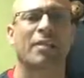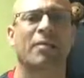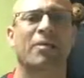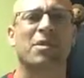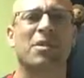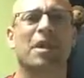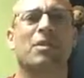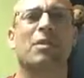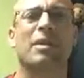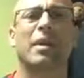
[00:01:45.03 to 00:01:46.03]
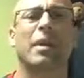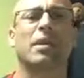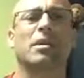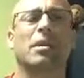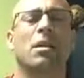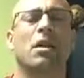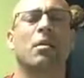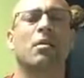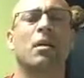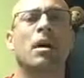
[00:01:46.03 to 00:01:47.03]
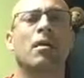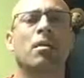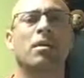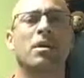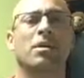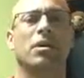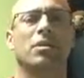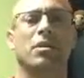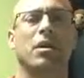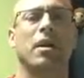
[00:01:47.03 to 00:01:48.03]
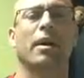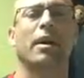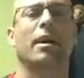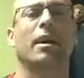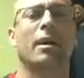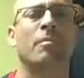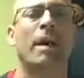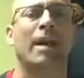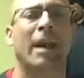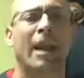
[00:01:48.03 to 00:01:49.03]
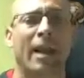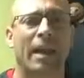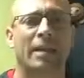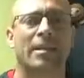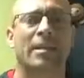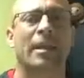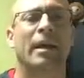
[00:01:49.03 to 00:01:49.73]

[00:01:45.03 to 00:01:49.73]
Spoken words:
So the first thing we really need to know when we start talking about headaches